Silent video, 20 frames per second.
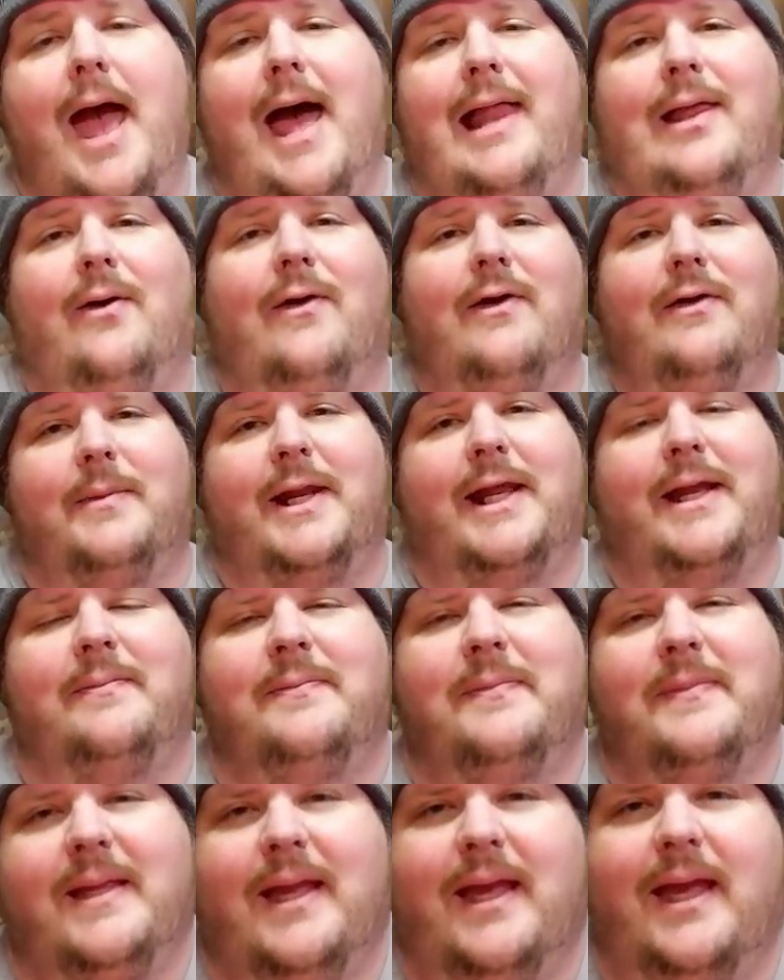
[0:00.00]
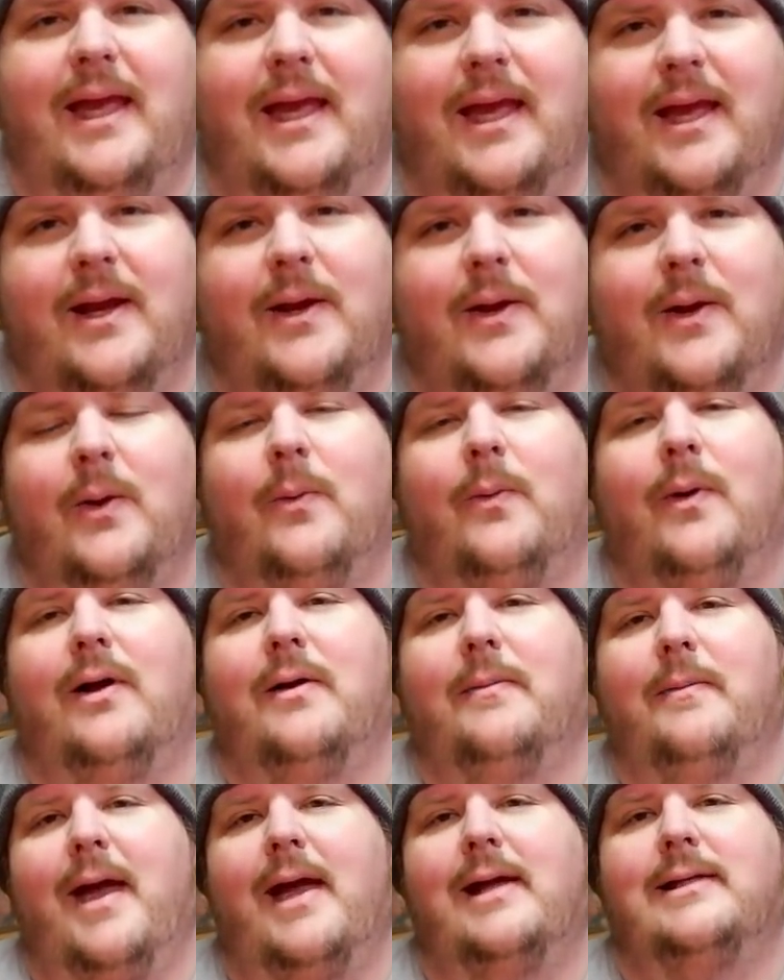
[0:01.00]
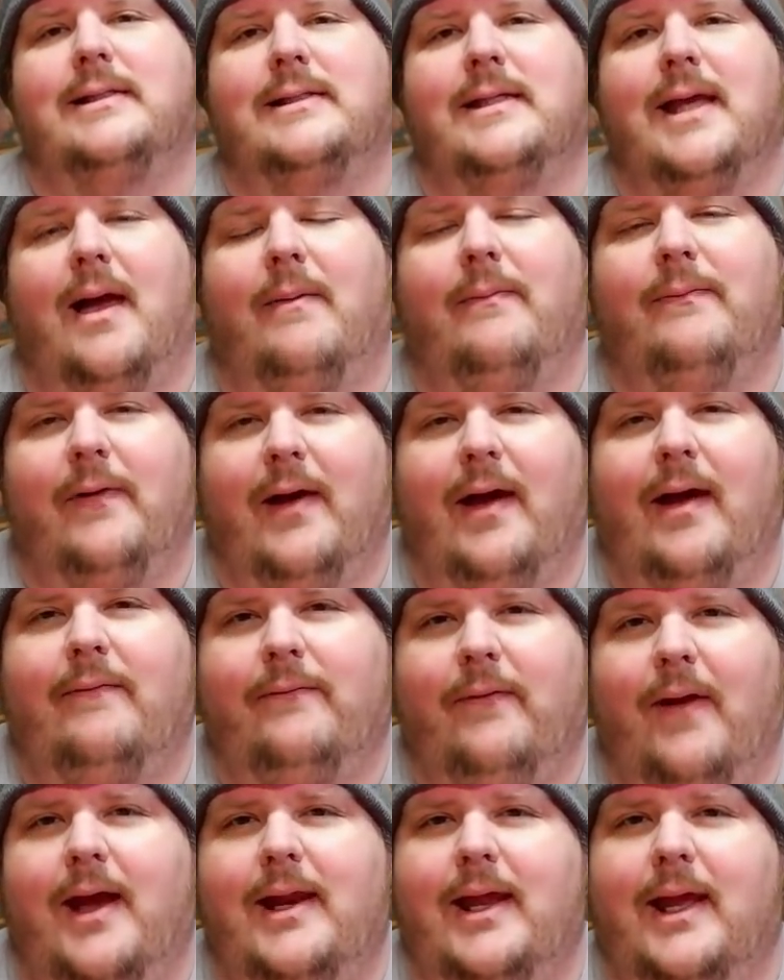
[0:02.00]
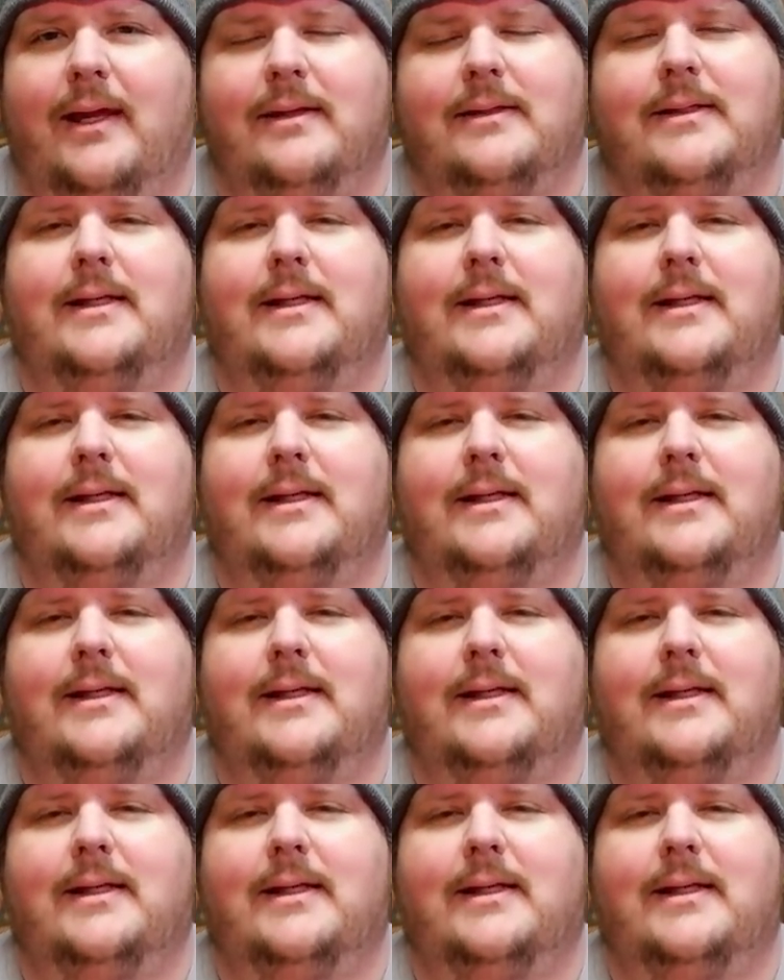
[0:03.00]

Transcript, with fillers: Hello everybody, E here. Welcome back to Top 5 Friday.